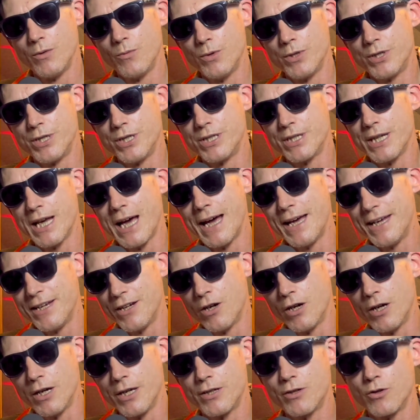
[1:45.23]
which is
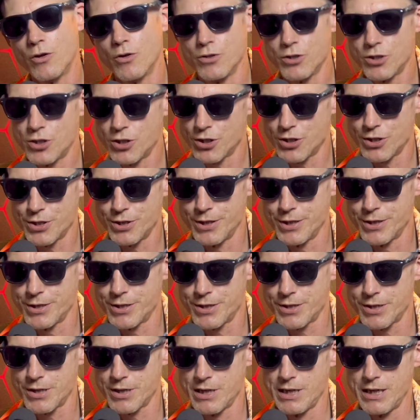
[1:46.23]
AI
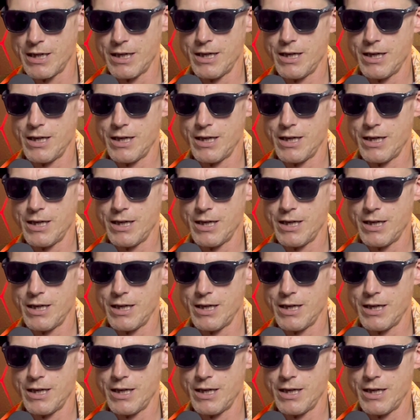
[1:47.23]
consciousness.